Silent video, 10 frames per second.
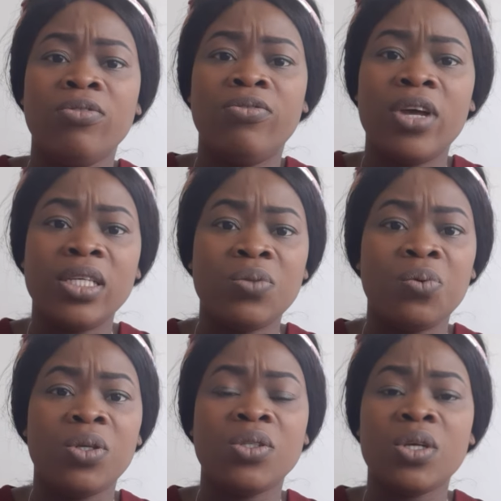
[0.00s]
First
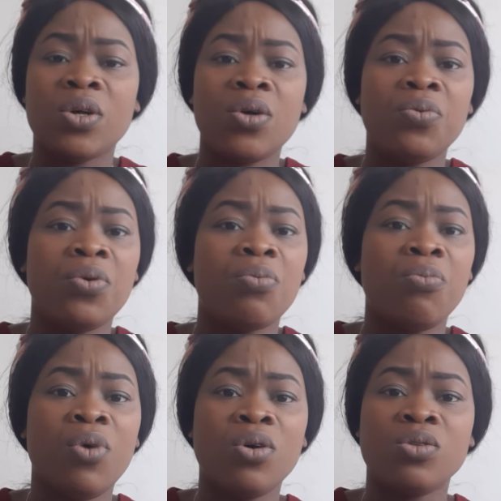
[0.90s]
week, second week,
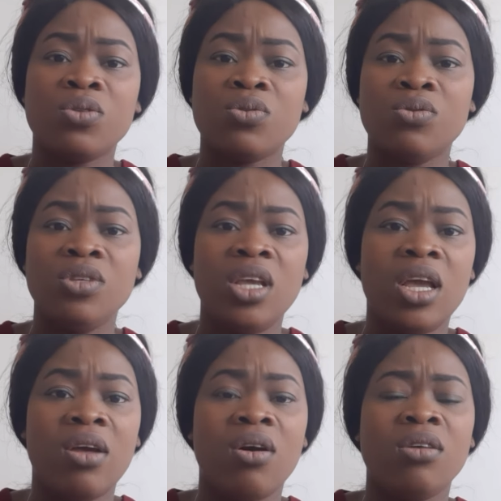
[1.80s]
months,
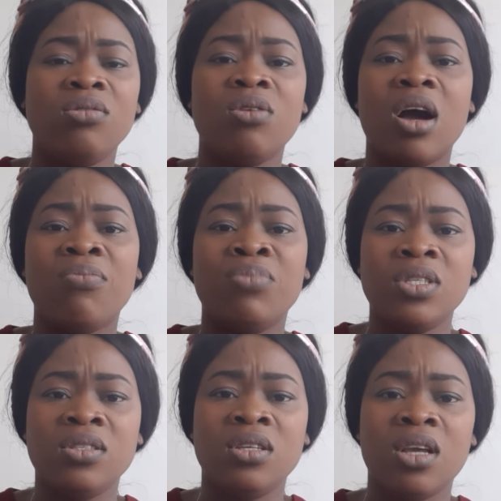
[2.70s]
year, you are
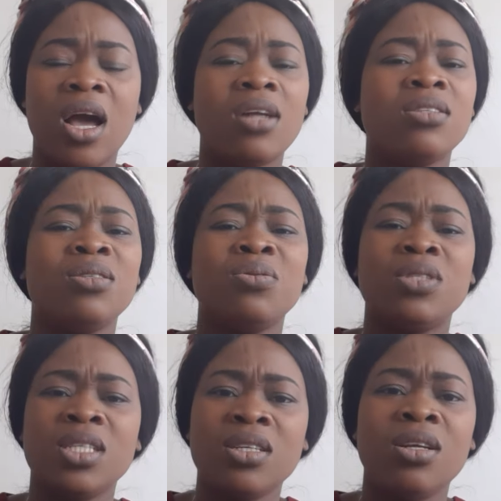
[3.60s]
busy and you
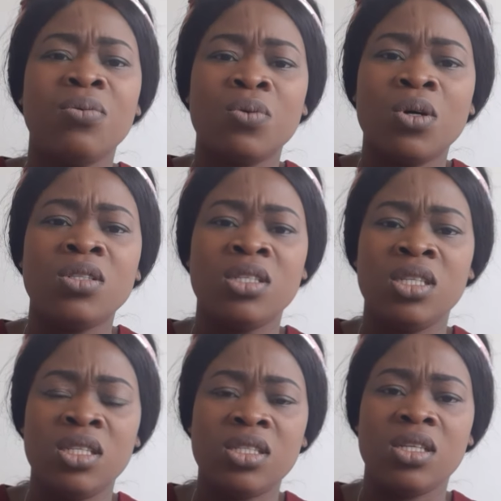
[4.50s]
think he will not
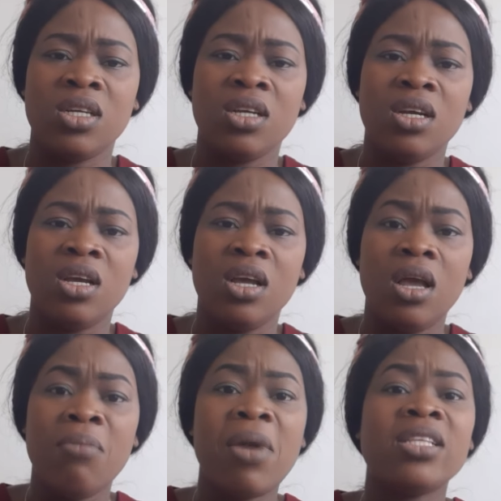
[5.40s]
cheat.
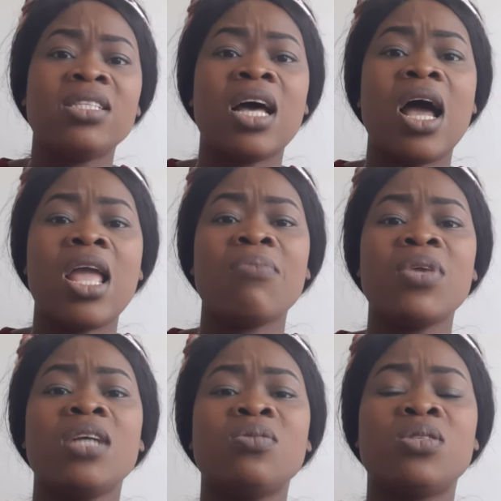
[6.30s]
My sister, I am
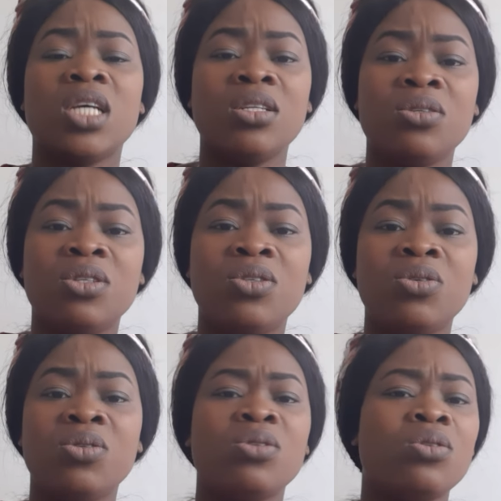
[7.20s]
here to tell you the
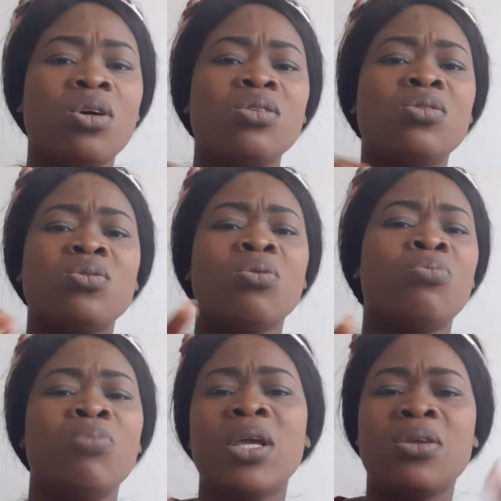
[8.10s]
truth, not
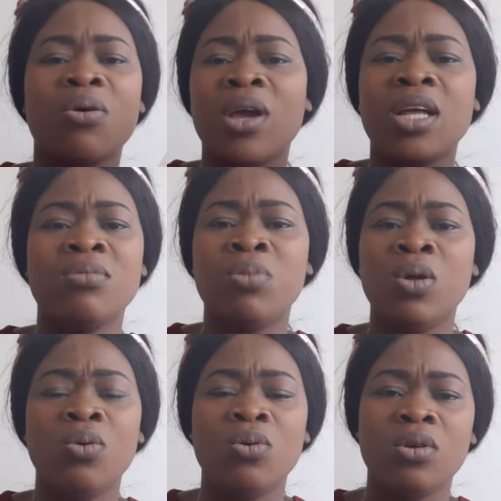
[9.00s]
to make your head
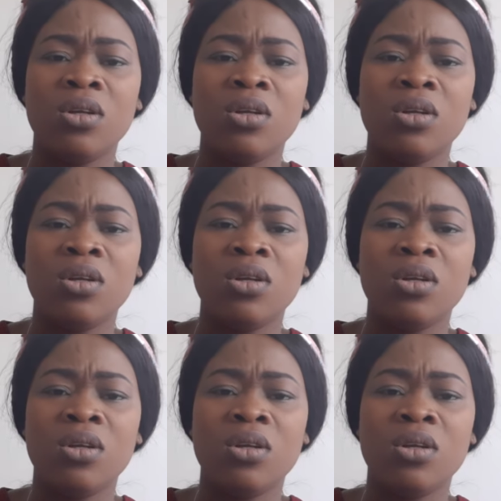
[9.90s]
blow.